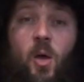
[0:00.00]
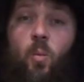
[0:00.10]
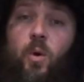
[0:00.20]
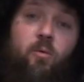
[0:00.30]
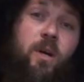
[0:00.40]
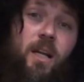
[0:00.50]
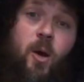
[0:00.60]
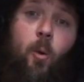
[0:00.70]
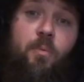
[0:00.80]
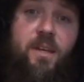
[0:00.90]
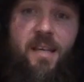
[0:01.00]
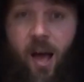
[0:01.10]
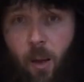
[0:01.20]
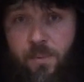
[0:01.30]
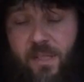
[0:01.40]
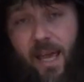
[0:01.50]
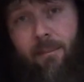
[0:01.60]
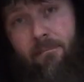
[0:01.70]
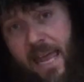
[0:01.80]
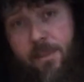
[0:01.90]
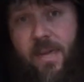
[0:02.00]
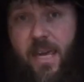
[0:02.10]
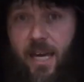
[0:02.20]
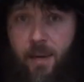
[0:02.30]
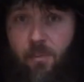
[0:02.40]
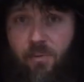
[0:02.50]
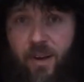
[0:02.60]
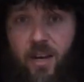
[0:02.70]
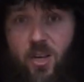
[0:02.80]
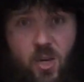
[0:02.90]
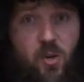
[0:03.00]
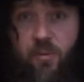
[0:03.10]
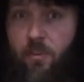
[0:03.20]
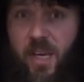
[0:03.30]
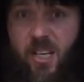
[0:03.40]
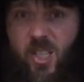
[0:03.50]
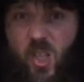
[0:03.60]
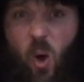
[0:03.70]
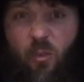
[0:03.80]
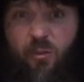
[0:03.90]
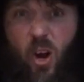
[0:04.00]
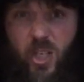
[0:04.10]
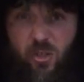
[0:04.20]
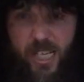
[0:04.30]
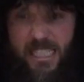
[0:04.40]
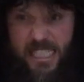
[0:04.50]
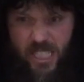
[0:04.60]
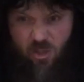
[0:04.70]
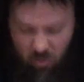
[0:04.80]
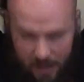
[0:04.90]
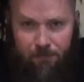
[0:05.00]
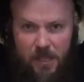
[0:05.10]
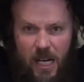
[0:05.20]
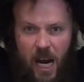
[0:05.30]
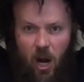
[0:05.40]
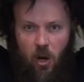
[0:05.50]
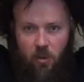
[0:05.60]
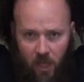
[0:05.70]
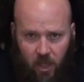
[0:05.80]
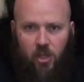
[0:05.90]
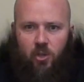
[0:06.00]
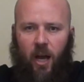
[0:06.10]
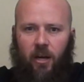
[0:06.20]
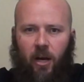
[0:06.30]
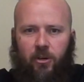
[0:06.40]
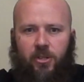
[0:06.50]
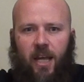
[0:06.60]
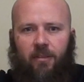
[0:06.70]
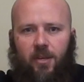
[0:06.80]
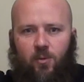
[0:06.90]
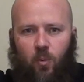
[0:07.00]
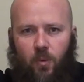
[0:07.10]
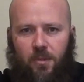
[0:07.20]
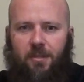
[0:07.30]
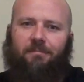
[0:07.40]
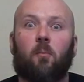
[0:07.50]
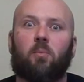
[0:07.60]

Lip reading: We really hope this helps, and maybe it can prevent you from getting so frustrated that you rip your hair out trying to understand these rules.